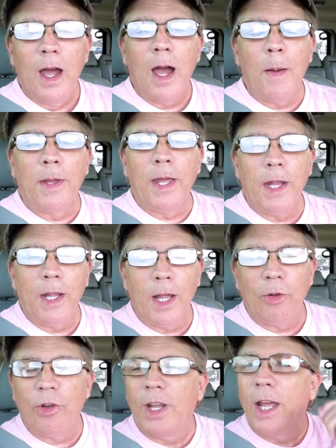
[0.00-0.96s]
I'm getting
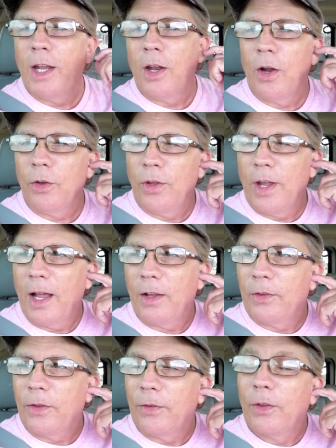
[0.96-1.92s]
educated on
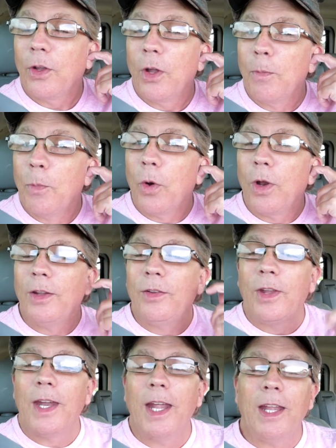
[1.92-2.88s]
taxes. Good morning.
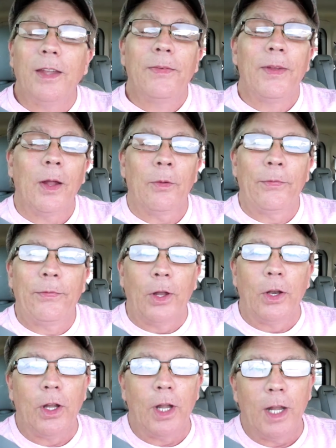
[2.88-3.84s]
Today is now
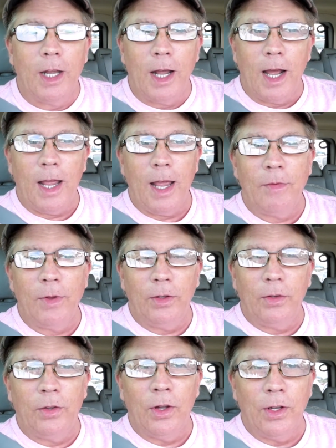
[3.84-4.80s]
Sunday. I
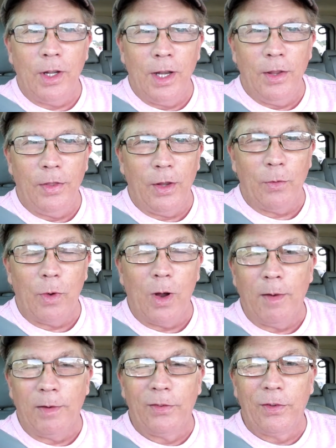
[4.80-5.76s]
haven't done anything. Well,
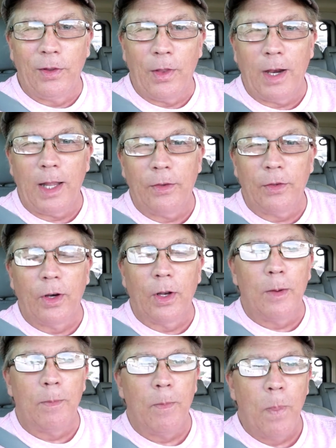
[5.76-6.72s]
obviously the last
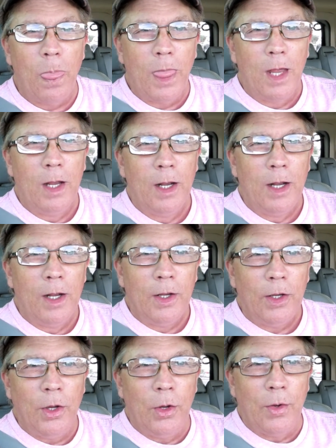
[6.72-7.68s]
clip
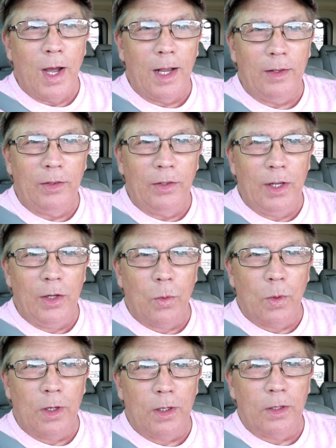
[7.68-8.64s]
you guys seen
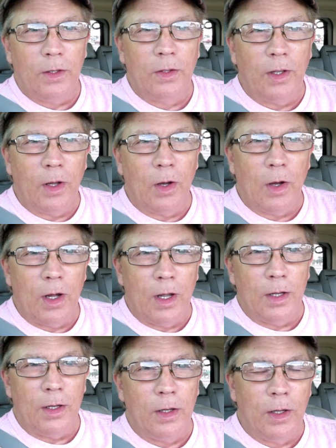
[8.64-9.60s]
was
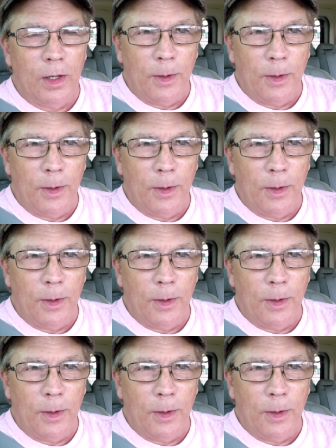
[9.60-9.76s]
on,